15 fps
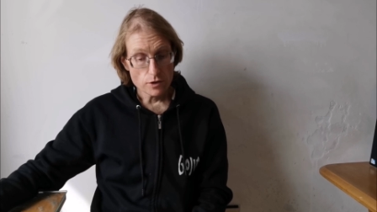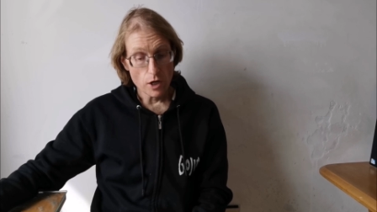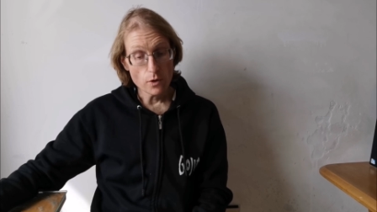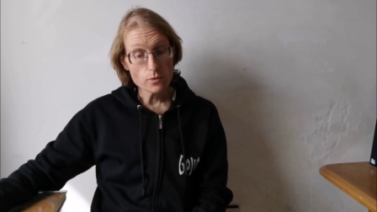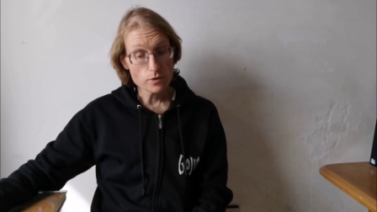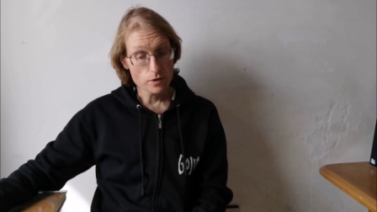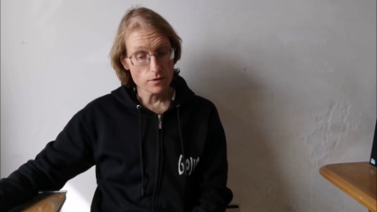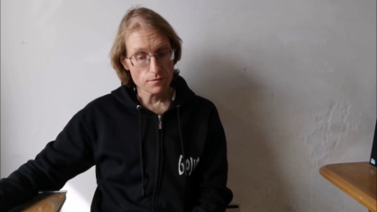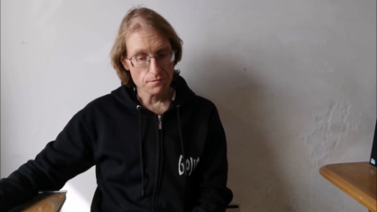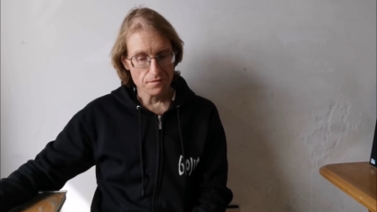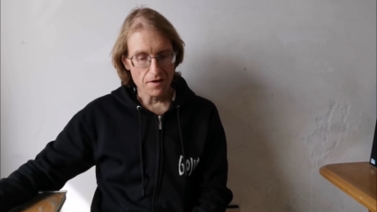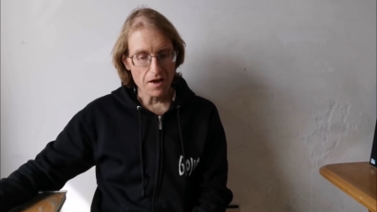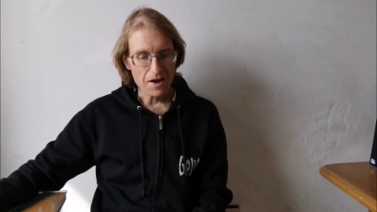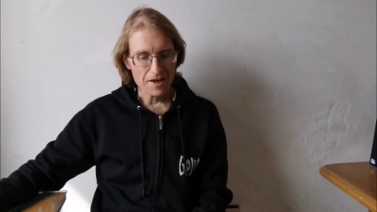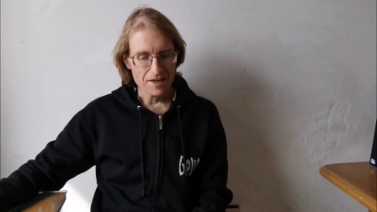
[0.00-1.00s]
Toads can
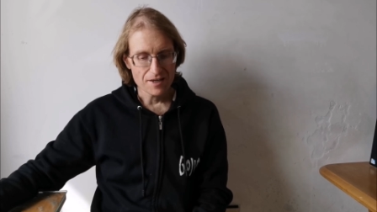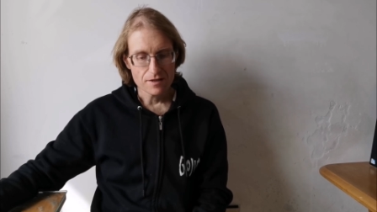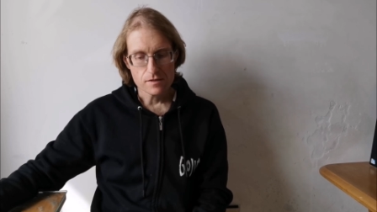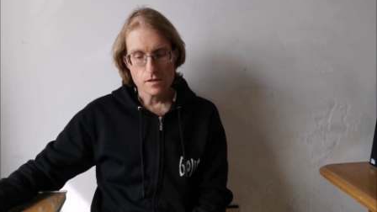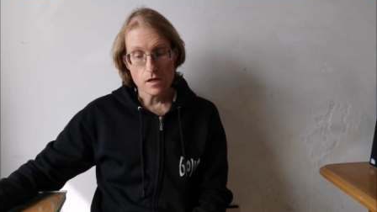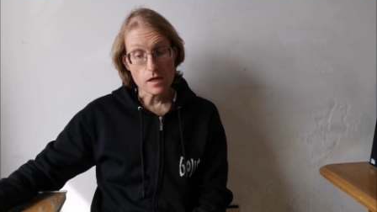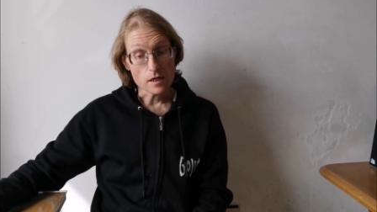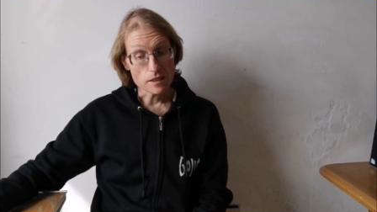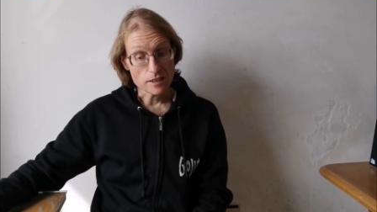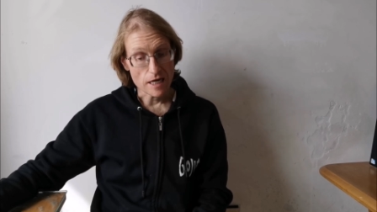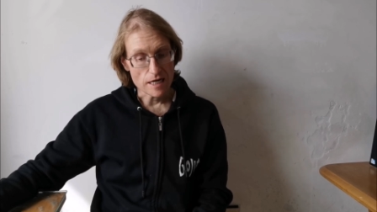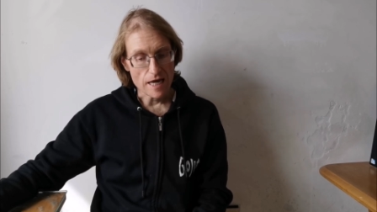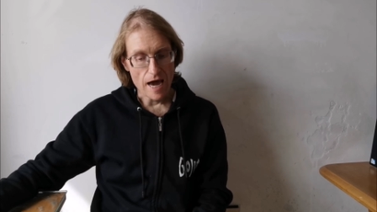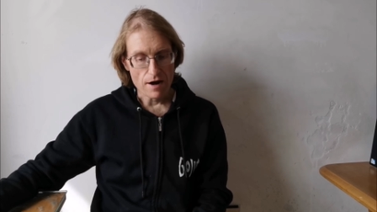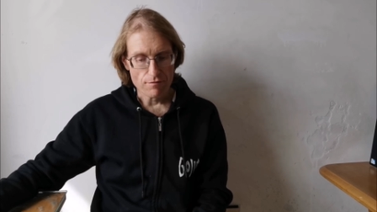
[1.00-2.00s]
fly,
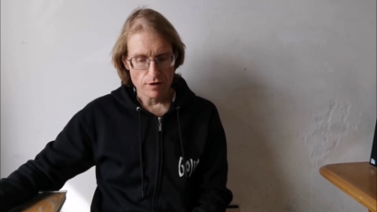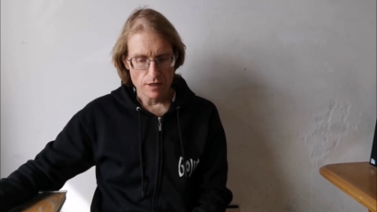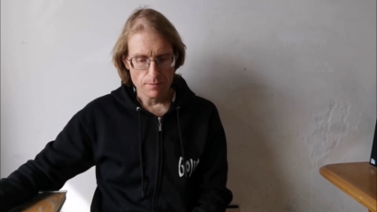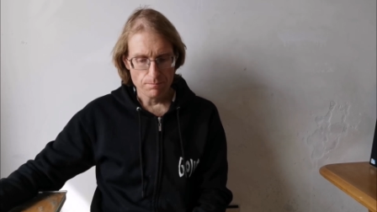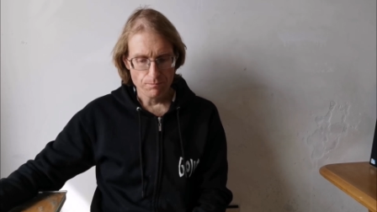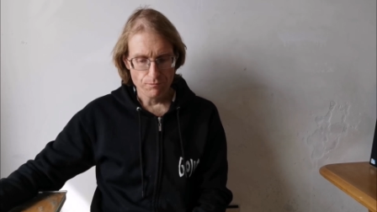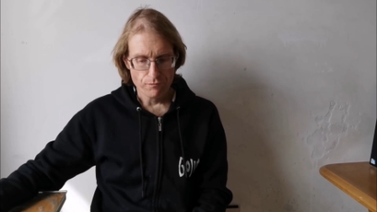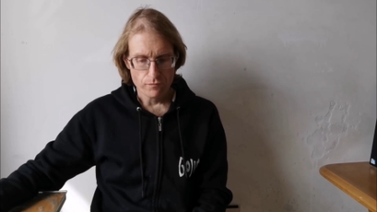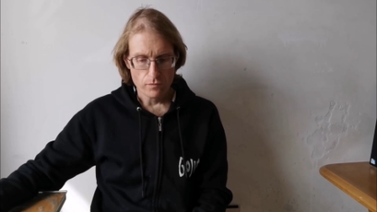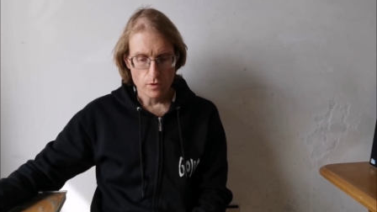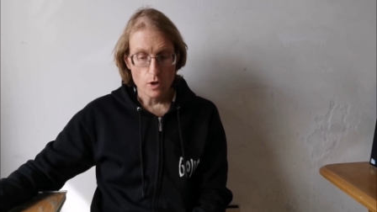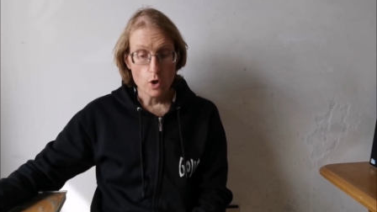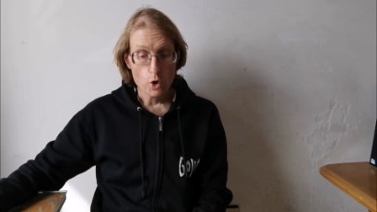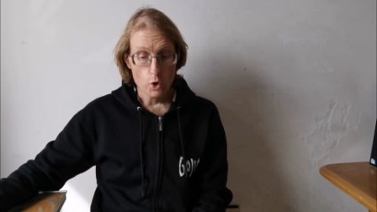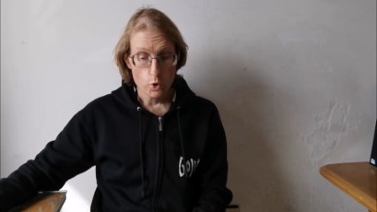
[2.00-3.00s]
said Harry,
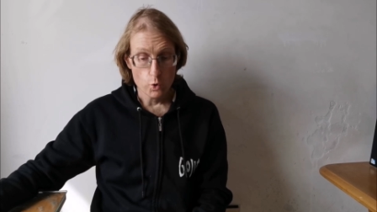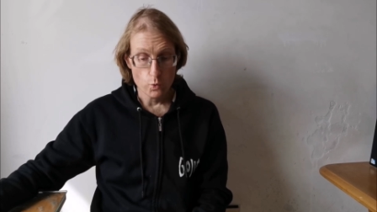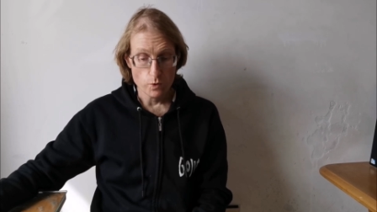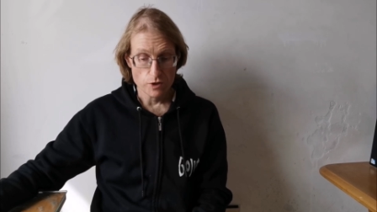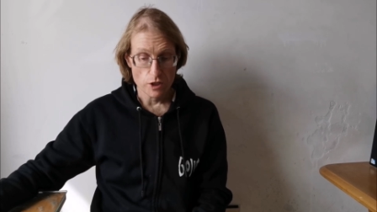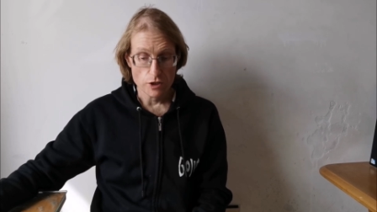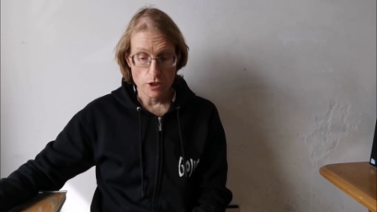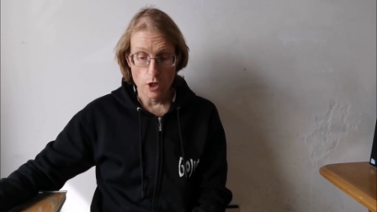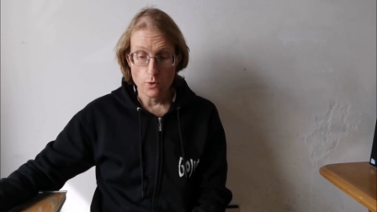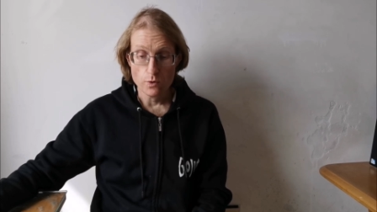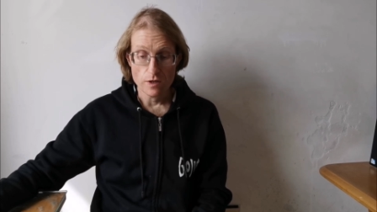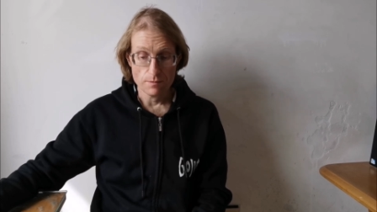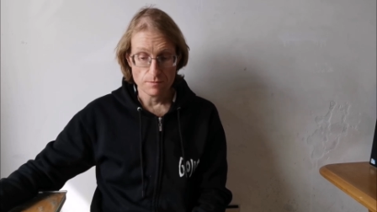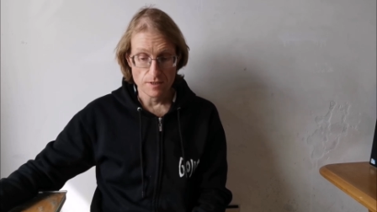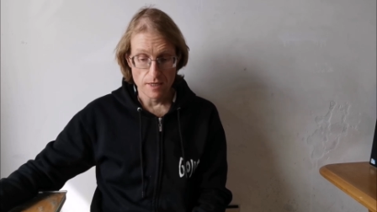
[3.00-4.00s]
who was a
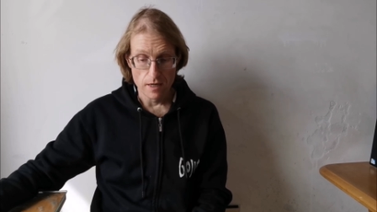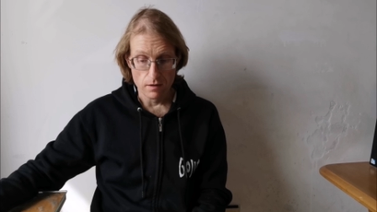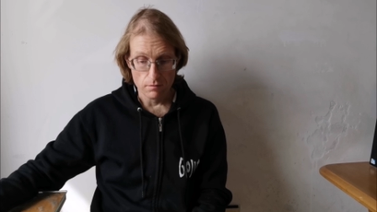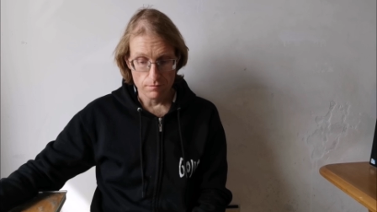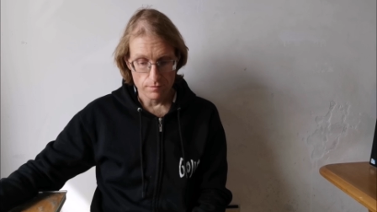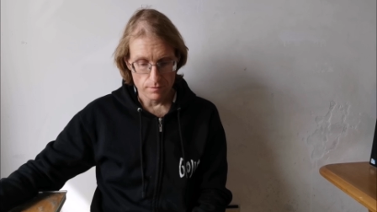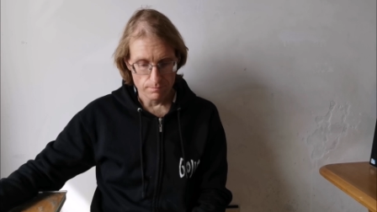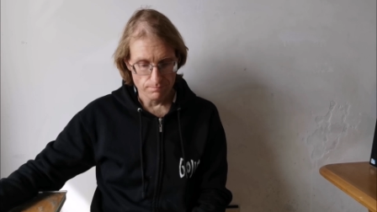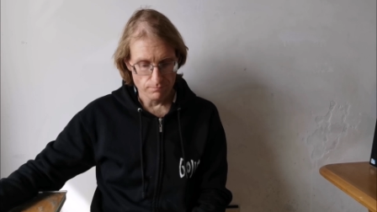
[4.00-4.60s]
toad himself.